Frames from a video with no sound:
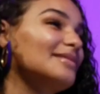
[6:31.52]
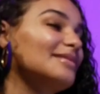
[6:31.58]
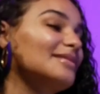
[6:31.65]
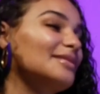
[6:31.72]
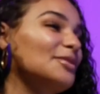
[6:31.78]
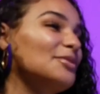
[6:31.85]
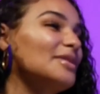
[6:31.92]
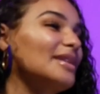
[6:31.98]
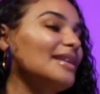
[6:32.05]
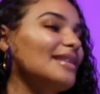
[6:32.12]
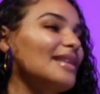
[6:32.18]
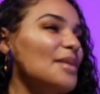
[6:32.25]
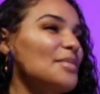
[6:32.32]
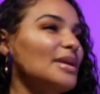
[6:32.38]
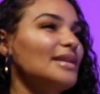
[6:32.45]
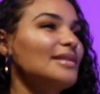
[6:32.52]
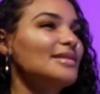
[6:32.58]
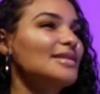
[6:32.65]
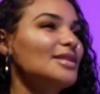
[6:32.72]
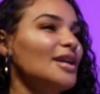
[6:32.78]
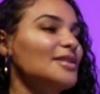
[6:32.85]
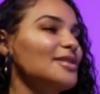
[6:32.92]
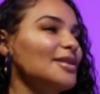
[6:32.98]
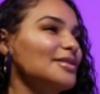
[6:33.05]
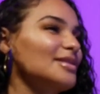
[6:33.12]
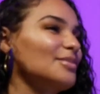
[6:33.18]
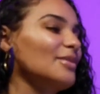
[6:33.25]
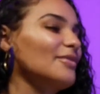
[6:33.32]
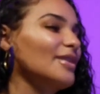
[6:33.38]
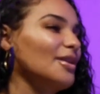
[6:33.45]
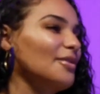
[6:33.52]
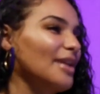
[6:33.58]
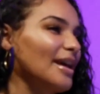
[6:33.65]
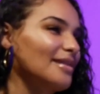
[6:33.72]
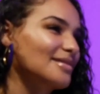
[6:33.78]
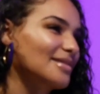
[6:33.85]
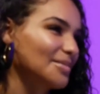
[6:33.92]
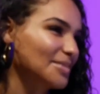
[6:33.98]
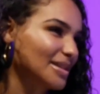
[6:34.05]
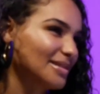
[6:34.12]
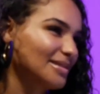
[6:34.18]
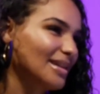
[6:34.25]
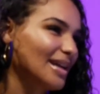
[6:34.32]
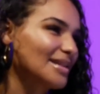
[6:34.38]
You think that means not talking to me for the whole day or something? That,